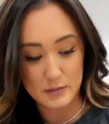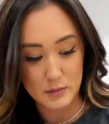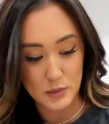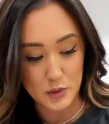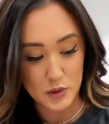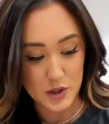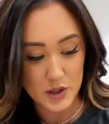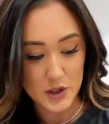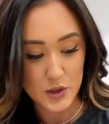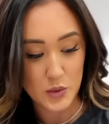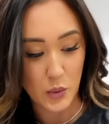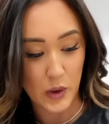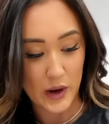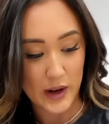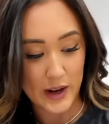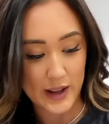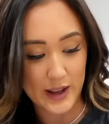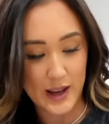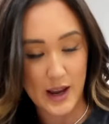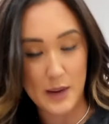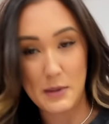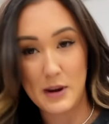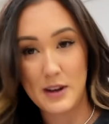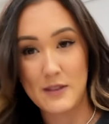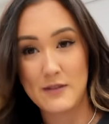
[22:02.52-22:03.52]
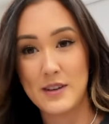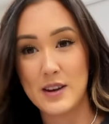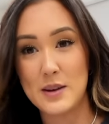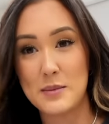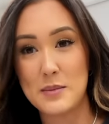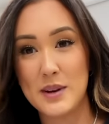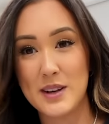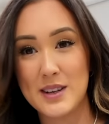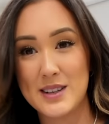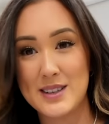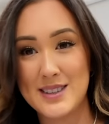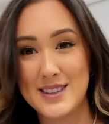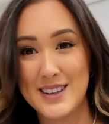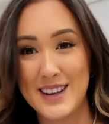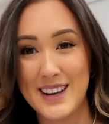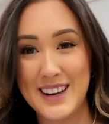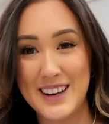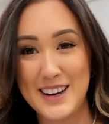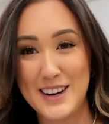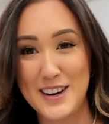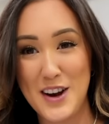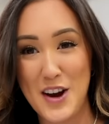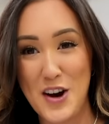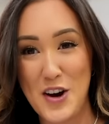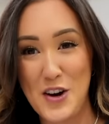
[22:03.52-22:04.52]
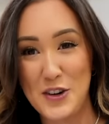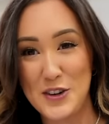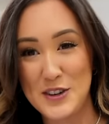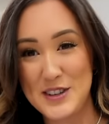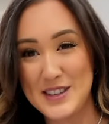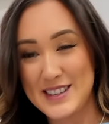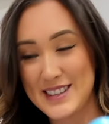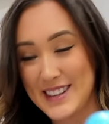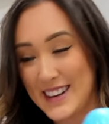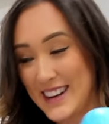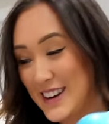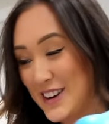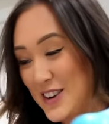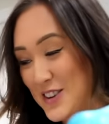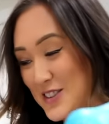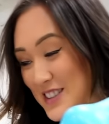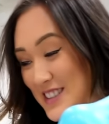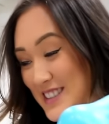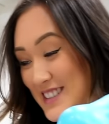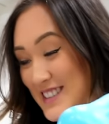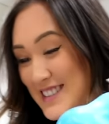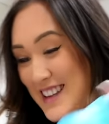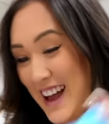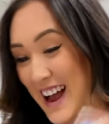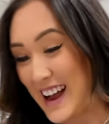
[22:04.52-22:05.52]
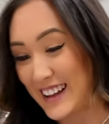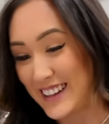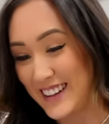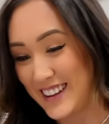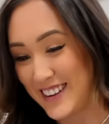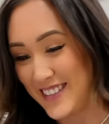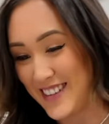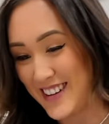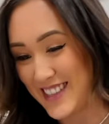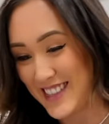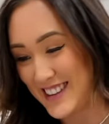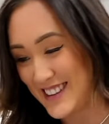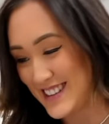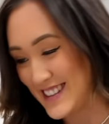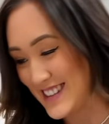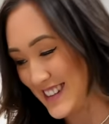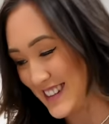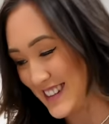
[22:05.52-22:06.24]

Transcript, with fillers: Moose is waiting at my feet because he knows exactly what this